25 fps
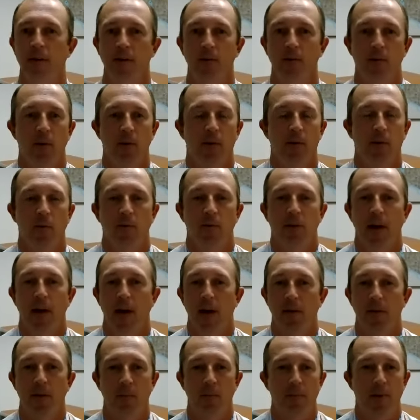We
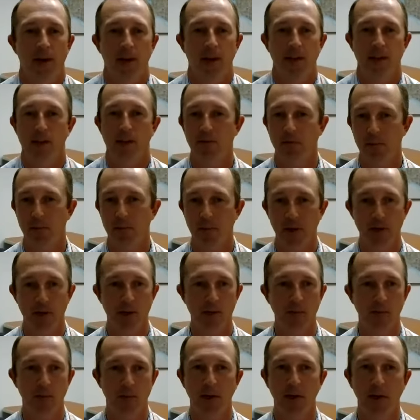compile the best
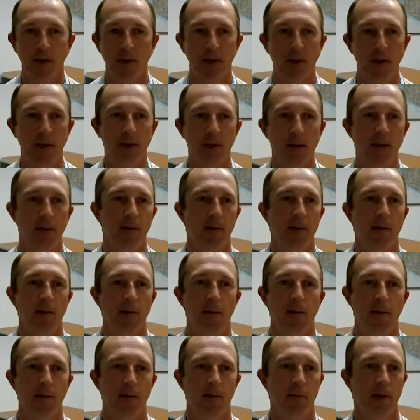information we can get,
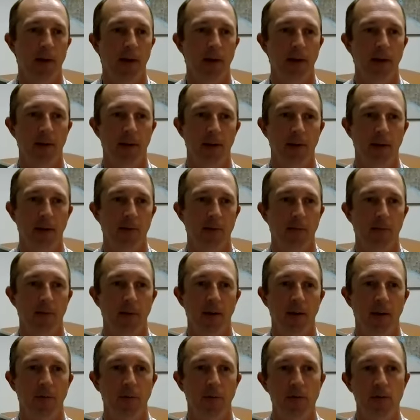but
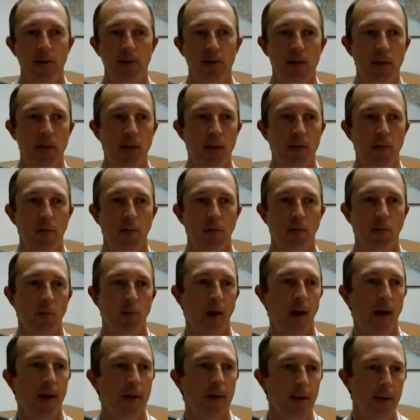if you see
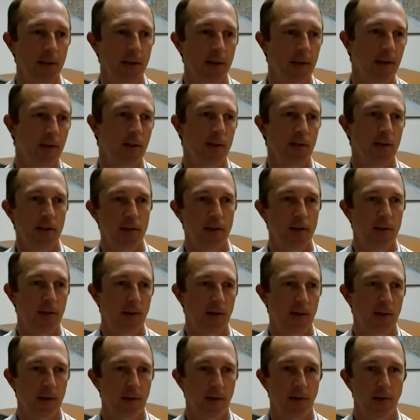wetlands
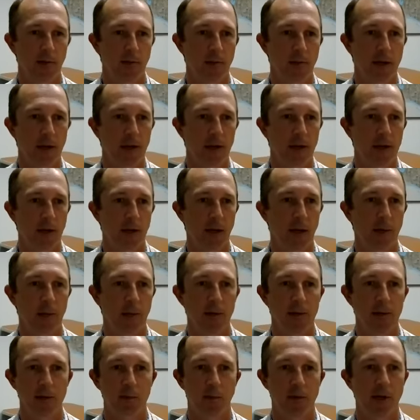being
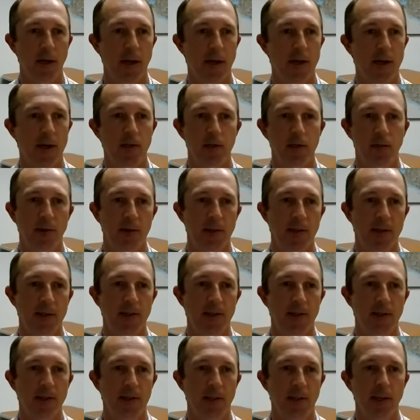labeled as potential
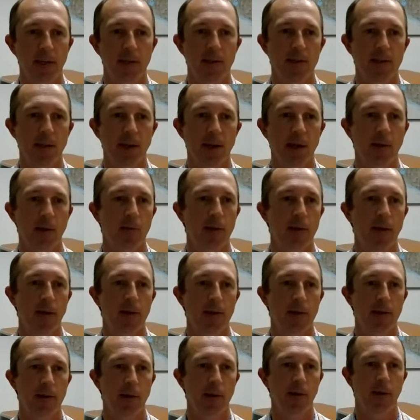presence, that does not mean
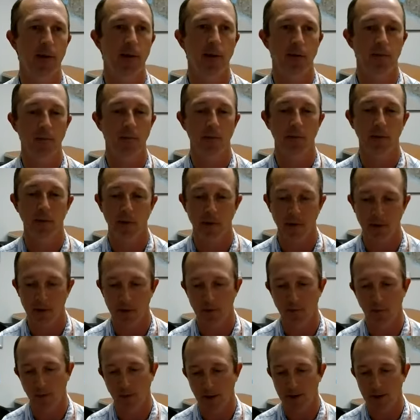that there are
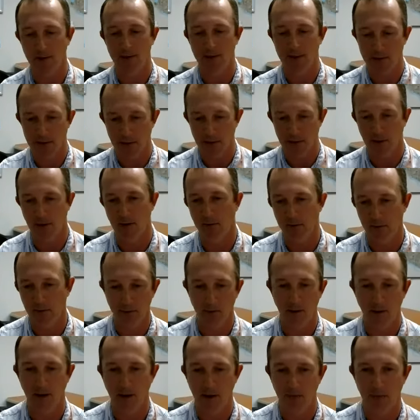literally wetlands on the
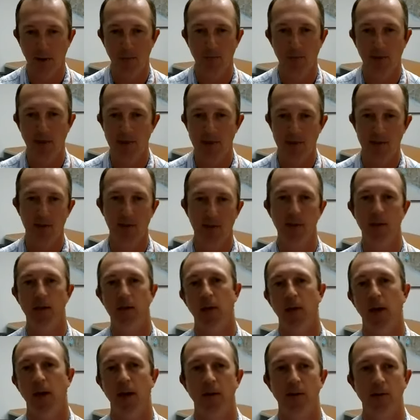lot. That means the
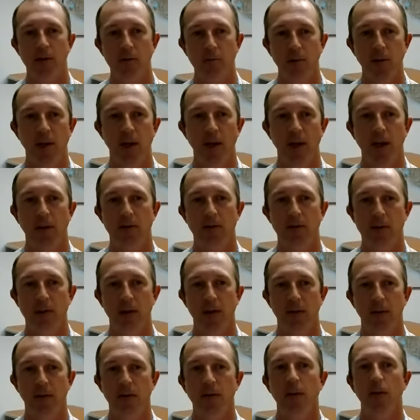indicators we have
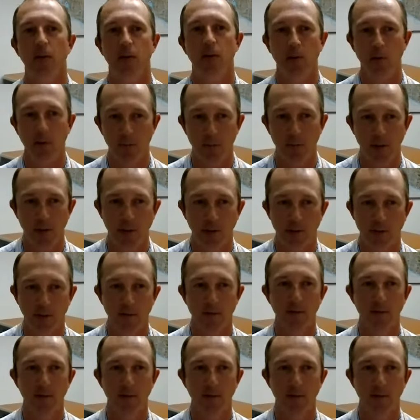say that there could be,